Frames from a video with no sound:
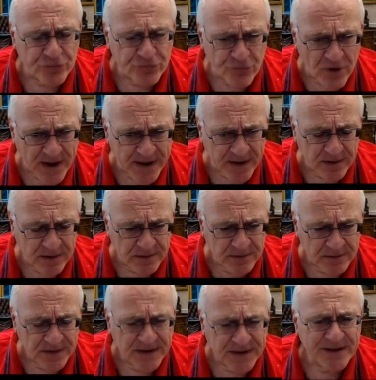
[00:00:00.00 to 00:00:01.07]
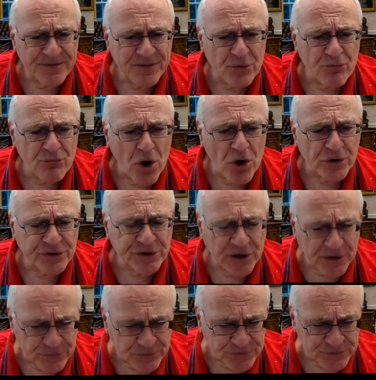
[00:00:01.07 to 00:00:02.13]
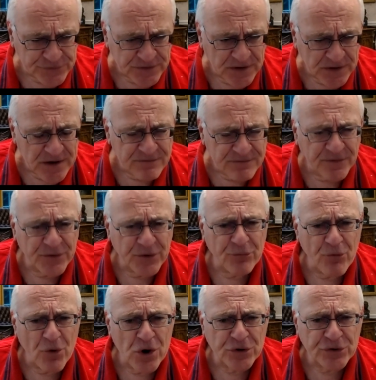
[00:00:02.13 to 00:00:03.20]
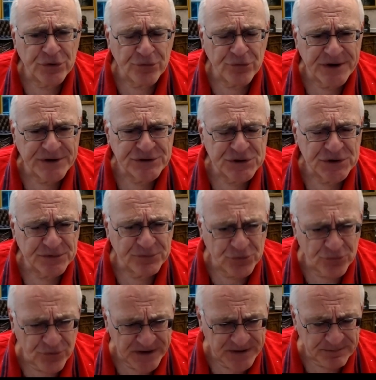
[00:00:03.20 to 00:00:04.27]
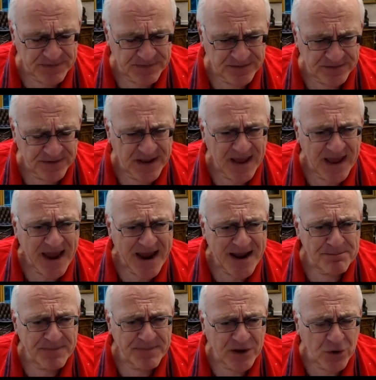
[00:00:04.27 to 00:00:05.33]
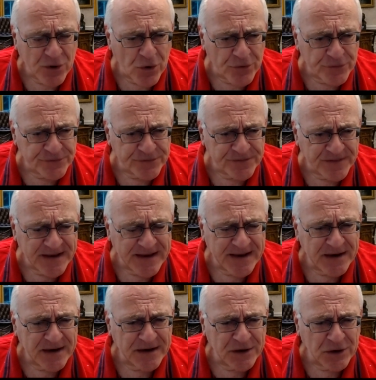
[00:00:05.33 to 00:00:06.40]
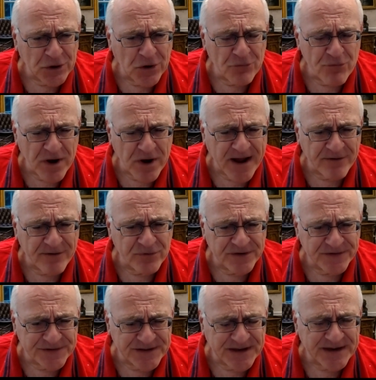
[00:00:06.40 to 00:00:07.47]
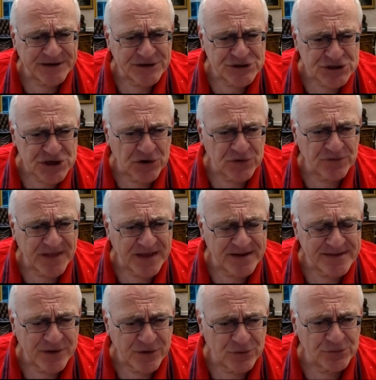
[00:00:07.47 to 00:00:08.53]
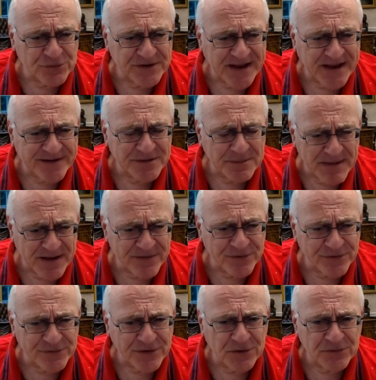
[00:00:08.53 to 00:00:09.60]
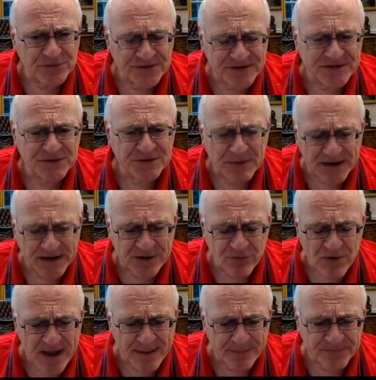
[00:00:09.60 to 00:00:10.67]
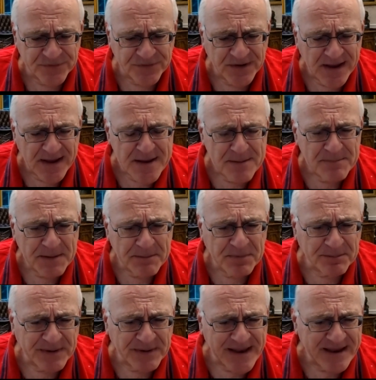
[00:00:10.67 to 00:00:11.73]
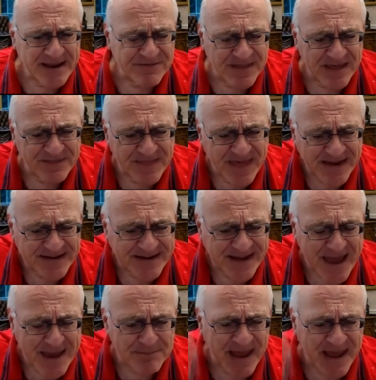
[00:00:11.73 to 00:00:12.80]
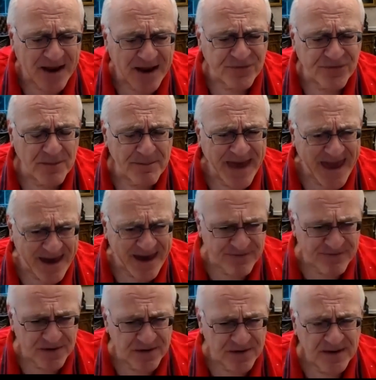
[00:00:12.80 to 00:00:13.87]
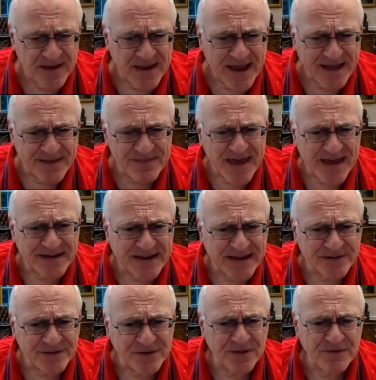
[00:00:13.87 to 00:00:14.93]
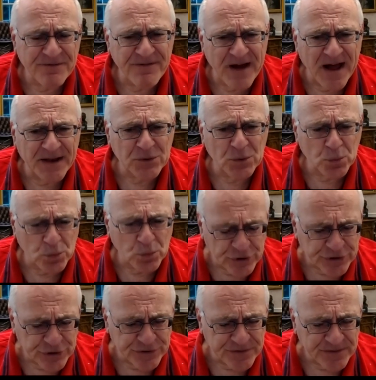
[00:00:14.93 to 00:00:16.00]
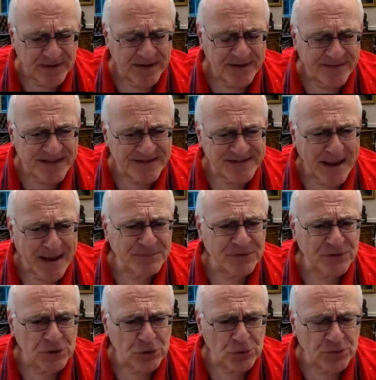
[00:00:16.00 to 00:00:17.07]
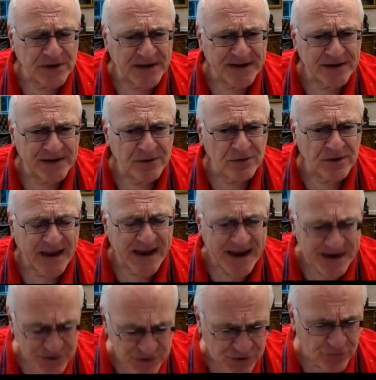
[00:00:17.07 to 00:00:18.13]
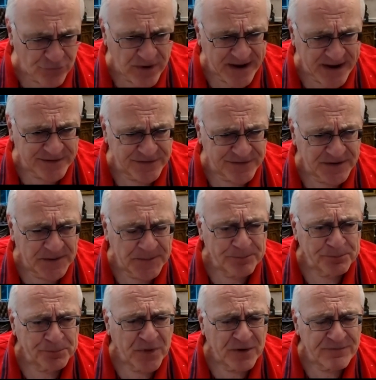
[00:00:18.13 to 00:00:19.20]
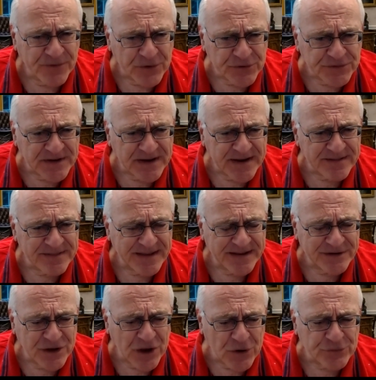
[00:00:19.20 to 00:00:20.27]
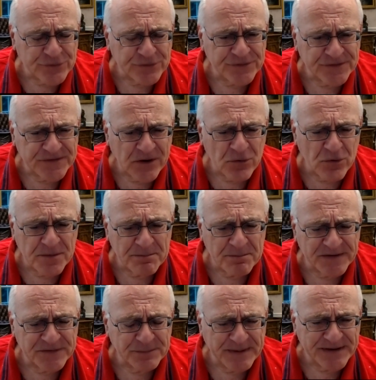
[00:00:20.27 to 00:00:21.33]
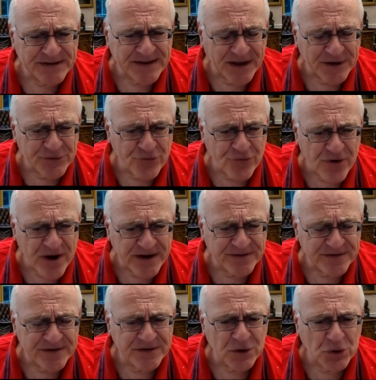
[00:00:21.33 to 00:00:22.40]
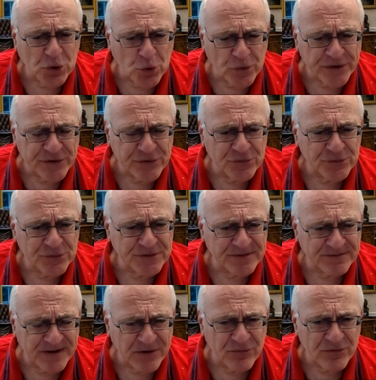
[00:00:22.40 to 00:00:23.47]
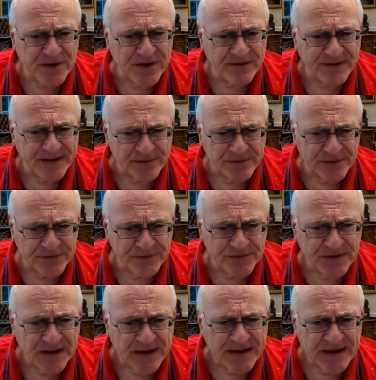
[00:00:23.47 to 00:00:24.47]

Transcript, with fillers: drug in the wrong dose for the wrong duration of treatment. And because the recovery study showed that used dexamethasone 6 milligrams, people believe that that came down from heaven and that is the final word. That's absolutely incorrect. Firstly, the dose of steroid must be titrated according to severity of illness.